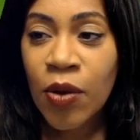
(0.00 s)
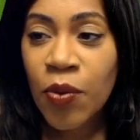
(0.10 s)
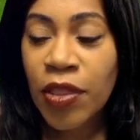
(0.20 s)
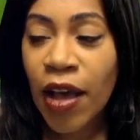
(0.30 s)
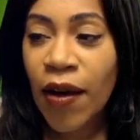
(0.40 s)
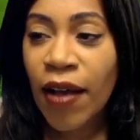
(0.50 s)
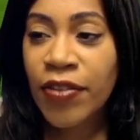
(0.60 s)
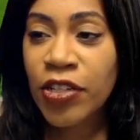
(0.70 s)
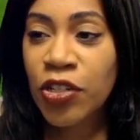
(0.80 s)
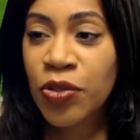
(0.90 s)
without
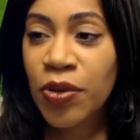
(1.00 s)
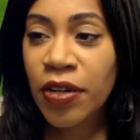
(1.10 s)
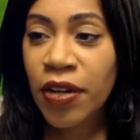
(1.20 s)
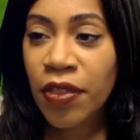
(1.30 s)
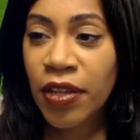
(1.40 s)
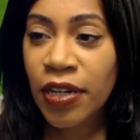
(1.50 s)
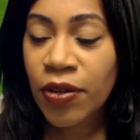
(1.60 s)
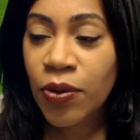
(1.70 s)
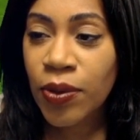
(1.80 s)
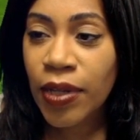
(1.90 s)
having to do another
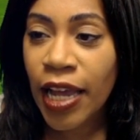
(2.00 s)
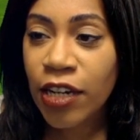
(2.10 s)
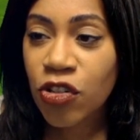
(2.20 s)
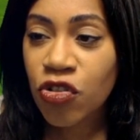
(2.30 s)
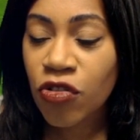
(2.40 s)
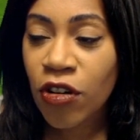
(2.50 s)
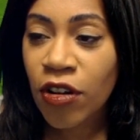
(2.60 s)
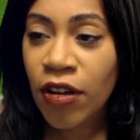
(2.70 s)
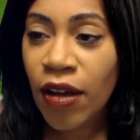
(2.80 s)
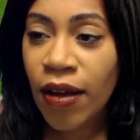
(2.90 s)
little
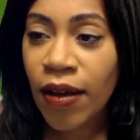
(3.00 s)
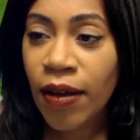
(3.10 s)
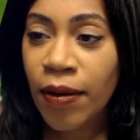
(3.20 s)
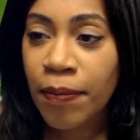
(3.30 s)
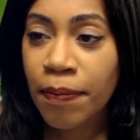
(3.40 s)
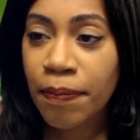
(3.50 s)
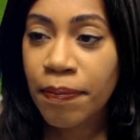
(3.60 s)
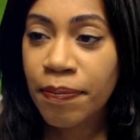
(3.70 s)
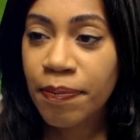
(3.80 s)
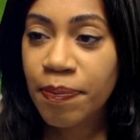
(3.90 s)
extra
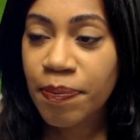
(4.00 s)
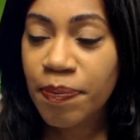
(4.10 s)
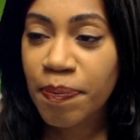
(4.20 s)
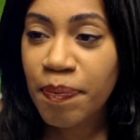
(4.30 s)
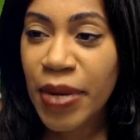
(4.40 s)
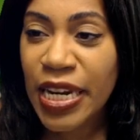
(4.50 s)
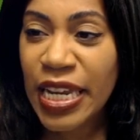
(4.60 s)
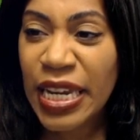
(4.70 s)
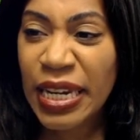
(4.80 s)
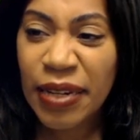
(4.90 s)

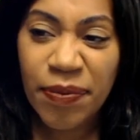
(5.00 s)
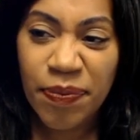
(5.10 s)
mini